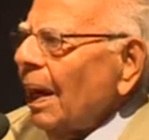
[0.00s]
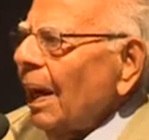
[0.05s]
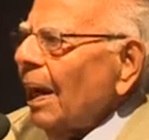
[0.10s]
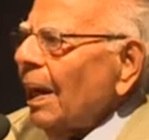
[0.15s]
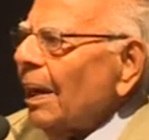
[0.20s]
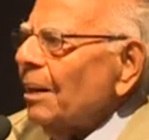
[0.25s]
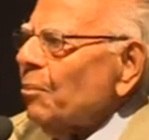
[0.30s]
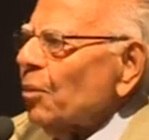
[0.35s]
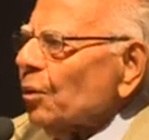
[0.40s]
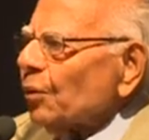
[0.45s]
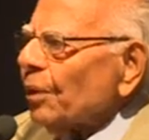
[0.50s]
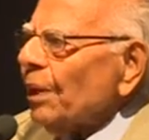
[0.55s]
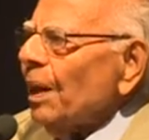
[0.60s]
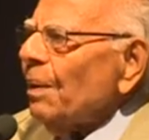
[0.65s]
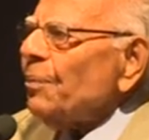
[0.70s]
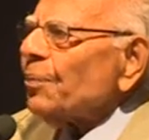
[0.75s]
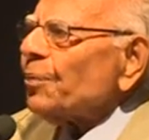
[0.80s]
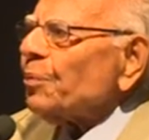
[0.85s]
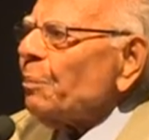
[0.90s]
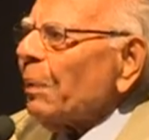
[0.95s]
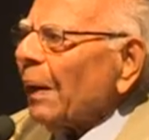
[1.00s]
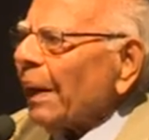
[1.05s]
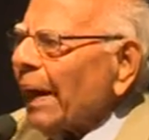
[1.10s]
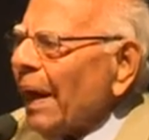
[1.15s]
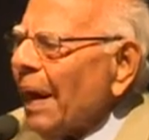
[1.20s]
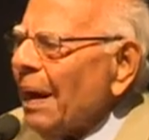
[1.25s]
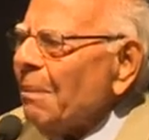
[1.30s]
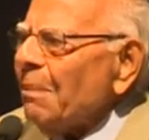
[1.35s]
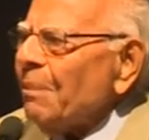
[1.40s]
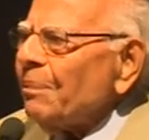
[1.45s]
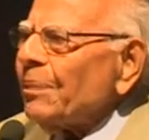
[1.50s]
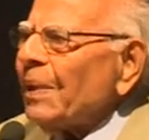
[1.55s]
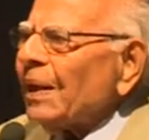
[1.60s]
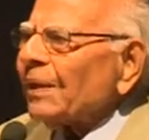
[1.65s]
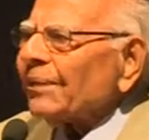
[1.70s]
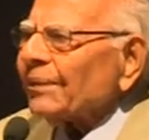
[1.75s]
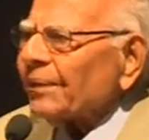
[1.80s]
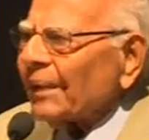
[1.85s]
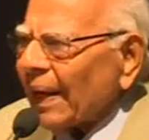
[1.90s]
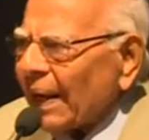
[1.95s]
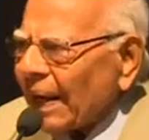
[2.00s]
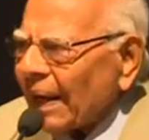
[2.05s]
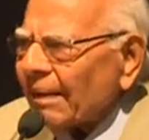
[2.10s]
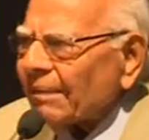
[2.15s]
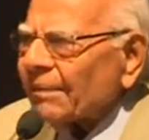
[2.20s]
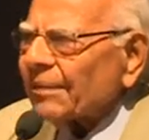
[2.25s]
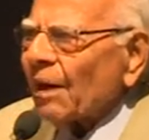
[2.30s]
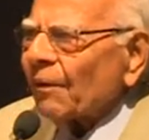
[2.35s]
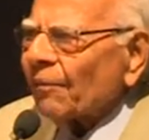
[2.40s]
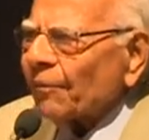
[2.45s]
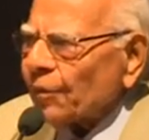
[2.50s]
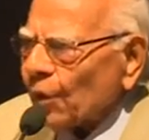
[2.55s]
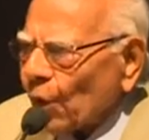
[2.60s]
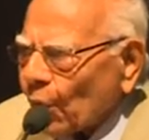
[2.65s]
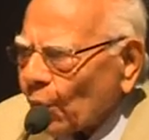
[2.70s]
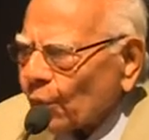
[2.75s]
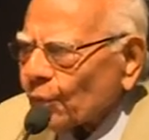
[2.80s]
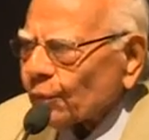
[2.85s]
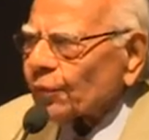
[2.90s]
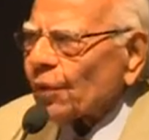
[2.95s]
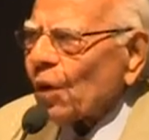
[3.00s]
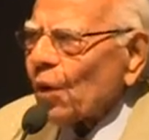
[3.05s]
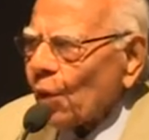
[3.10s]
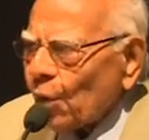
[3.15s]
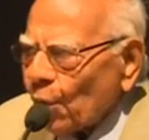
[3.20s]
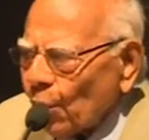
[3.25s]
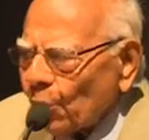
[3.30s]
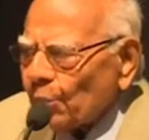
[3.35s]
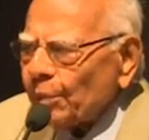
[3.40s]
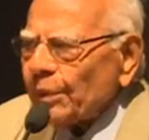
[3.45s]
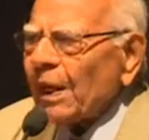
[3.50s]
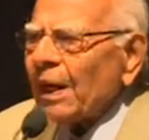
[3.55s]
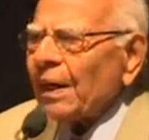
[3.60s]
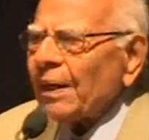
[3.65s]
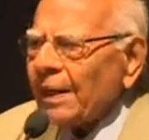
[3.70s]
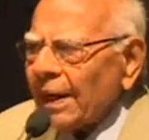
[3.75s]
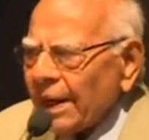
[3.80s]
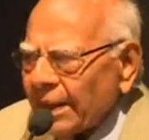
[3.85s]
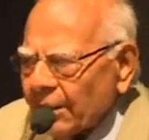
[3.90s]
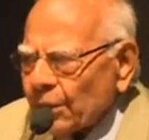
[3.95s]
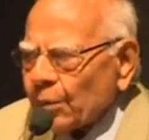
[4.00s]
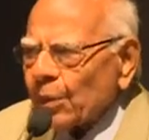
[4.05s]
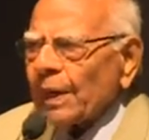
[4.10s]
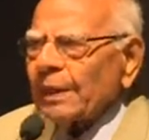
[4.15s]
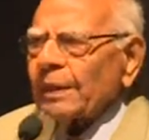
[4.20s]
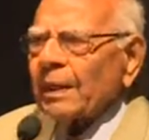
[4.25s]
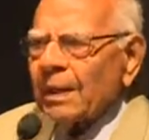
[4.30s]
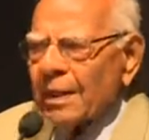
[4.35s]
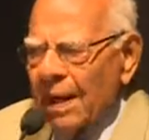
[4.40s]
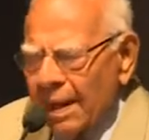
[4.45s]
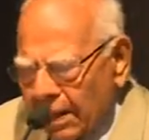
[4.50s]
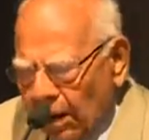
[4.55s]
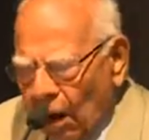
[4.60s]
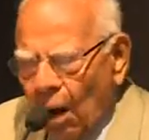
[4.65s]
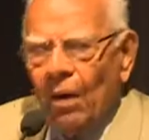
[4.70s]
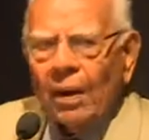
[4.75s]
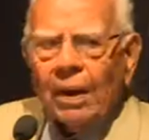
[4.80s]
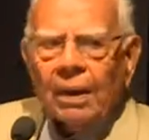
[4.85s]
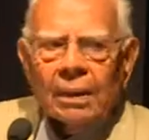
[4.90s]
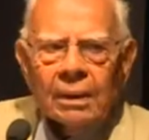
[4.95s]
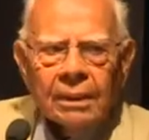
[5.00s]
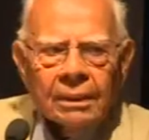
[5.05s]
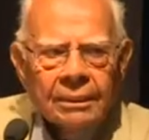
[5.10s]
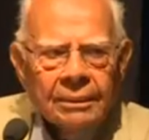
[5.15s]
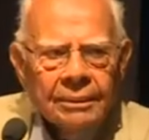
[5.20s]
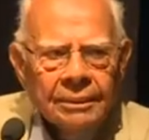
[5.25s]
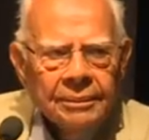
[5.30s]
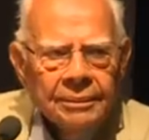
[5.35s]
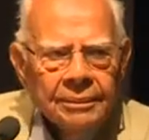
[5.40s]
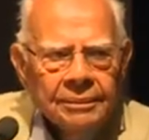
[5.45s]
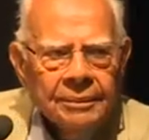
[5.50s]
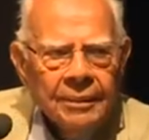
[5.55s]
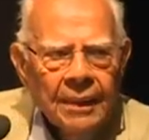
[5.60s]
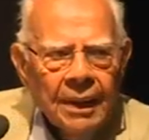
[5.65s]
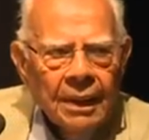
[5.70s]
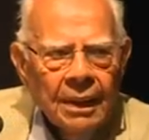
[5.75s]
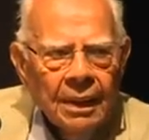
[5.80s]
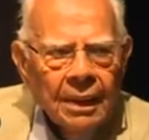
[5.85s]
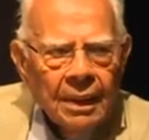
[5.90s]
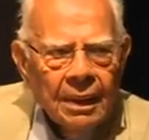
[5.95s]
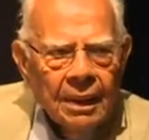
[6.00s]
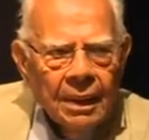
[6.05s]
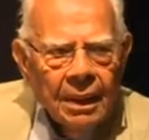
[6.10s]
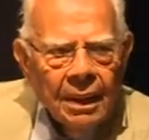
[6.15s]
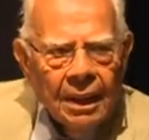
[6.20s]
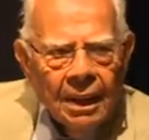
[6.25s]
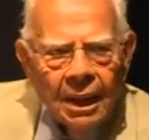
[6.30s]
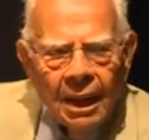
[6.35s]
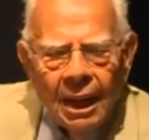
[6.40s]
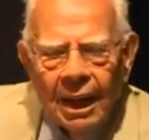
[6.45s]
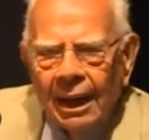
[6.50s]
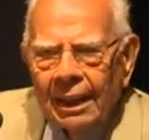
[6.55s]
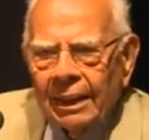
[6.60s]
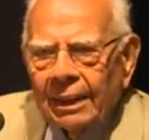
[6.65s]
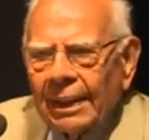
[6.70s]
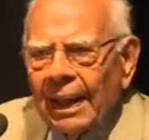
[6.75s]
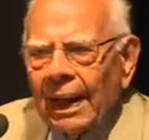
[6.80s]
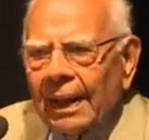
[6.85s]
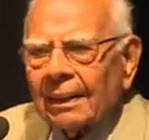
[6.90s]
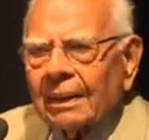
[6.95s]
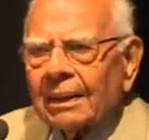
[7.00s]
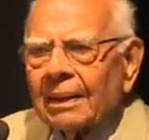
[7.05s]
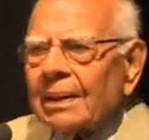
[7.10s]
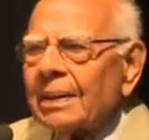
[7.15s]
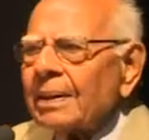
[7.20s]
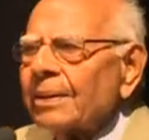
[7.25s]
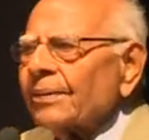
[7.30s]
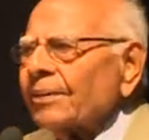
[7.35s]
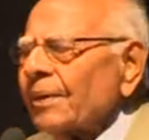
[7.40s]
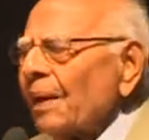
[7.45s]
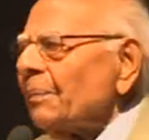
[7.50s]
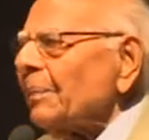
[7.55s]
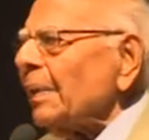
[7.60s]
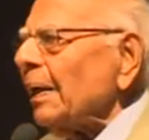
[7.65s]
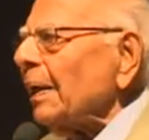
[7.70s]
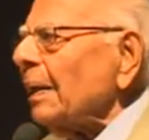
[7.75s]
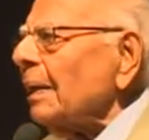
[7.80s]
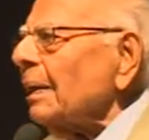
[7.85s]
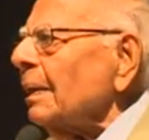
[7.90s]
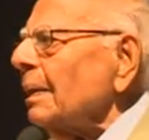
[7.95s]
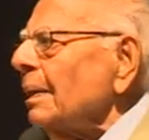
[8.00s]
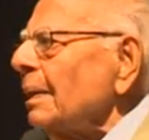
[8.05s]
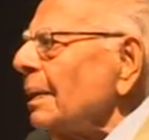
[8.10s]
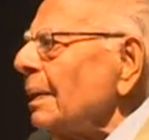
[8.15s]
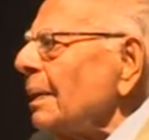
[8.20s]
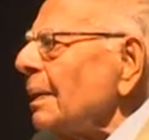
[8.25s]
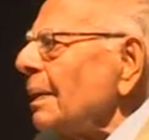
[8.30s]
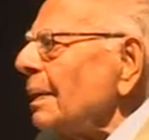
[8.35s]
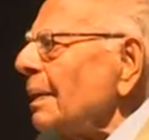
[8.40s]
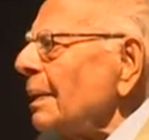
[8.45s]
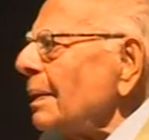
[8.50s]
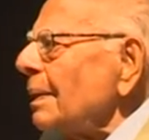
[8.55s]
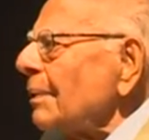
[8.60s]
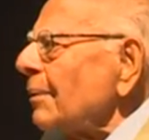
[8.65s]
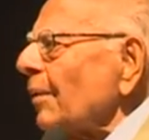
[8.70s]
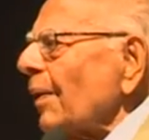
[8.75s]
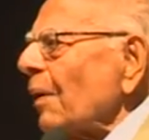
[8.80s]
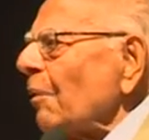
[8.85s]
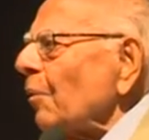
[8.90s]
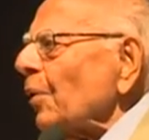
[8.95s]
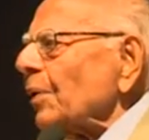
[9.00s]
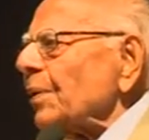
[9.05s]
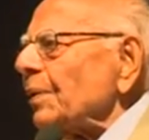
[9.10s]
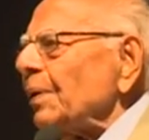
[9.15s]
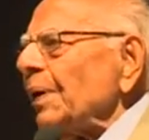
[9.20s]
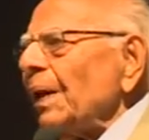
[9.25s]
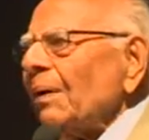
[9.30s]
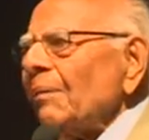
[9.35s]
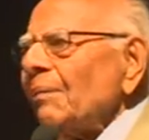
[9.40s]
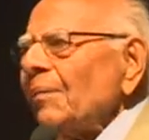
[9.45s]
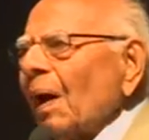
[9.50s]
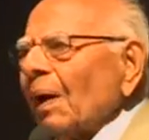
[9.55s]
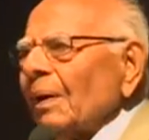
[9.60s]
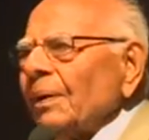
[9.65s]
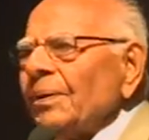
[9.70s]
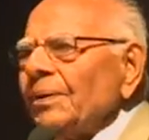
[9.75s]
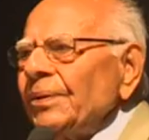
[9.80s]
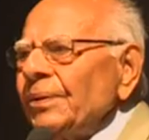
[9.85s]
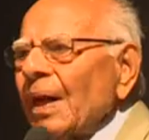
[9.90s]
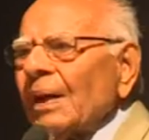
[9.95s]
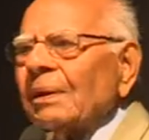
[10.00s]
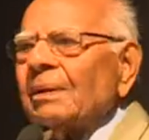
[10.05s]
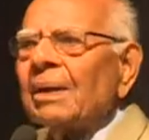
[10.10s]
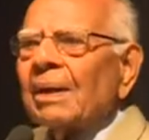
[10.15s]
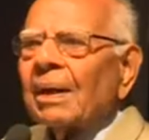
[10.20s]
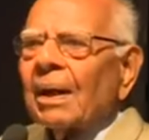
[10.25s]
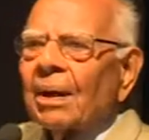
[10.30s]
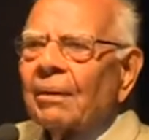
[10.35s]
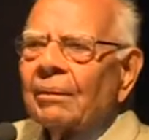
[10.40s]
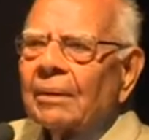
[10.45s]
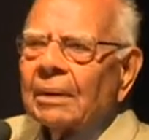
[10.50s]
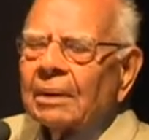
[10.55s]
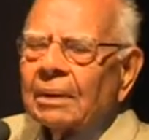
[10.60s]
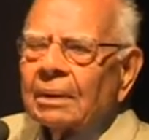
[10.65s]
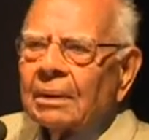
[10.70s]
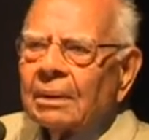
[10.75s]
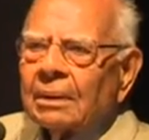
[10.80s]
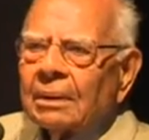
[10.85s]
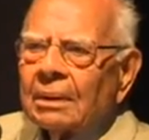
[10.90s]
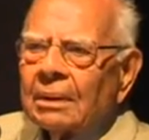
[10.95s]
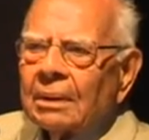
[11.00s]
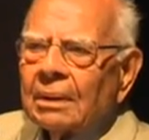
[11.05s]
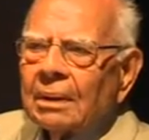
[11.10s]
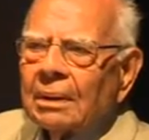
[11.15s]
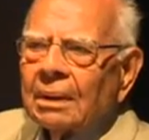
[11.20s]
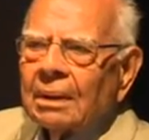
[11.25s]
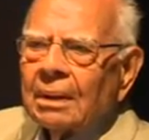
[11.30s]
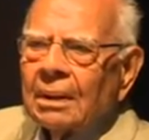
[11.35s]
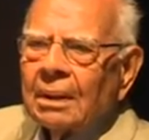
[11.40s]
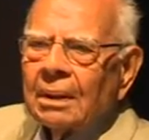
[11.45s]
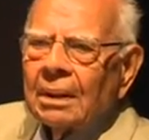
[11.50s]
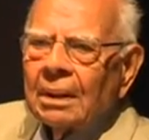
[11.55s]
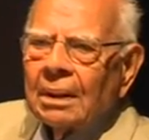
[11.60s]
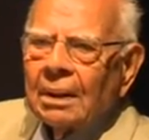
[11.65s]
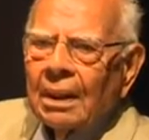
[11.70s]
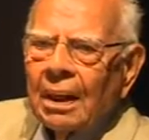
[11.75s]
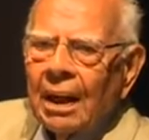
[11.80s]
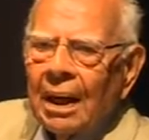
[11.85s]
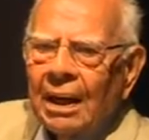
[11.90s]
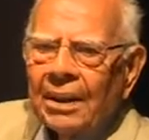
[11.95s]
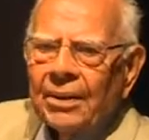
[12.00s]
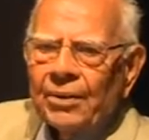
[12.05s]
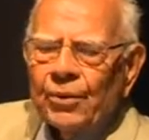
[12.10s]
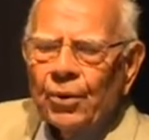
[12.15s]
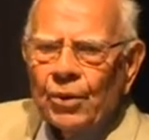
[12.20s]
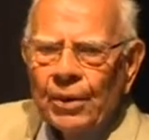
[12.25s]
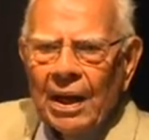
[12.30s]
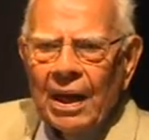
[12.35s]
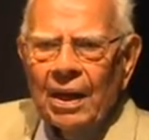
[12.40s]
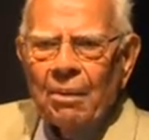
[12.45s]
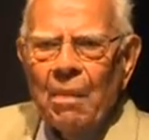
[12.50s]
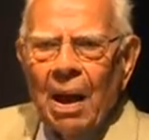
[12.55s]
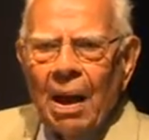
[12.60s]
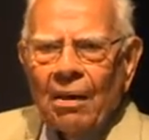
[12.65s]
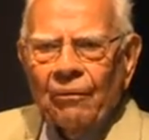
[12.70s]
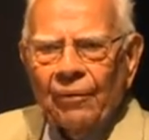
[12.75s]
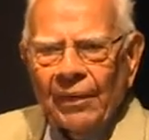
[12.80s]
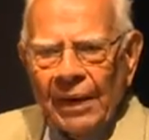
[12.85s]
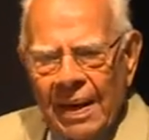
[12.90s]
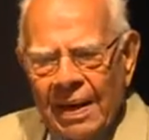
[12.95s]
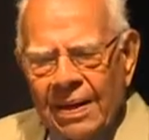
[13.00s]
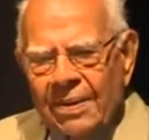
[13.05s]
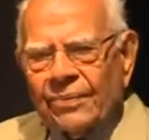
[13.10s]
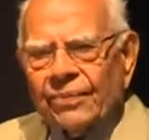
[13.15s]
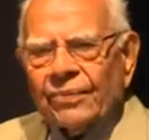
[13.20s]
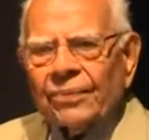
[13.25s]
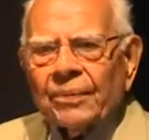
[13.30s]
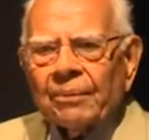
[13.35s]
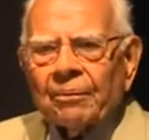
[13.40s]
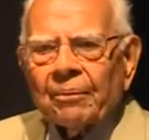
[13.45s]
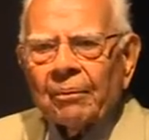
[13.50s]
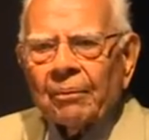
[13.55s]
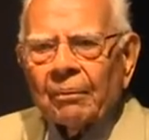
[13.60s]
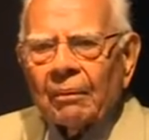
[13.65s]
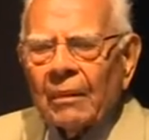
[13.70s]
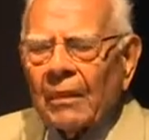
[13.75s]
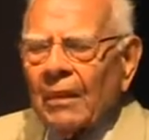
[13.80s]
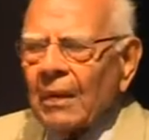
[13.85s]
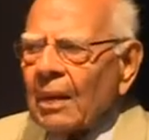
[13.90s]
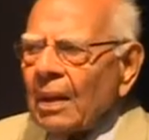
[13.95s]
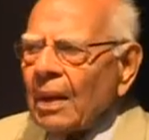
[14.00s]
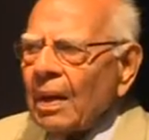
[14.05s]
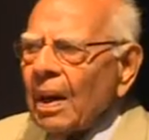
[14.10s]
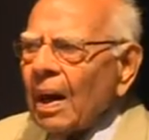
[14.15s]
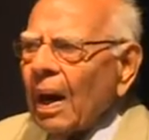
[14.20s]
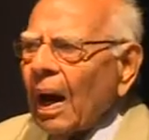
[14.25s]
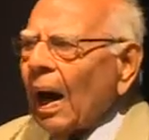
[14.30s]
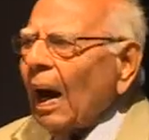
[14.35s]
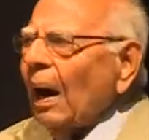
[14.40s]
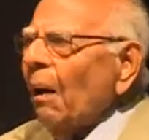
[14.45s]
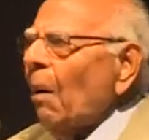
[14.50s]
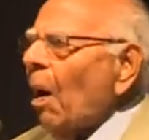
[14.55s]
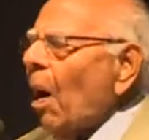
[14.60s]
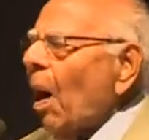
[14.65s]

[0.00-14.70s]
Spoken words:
and Muslims became the slaves of those whom they had educated and conquered. And that is something from which they have not yet recovered. And today, my friends, I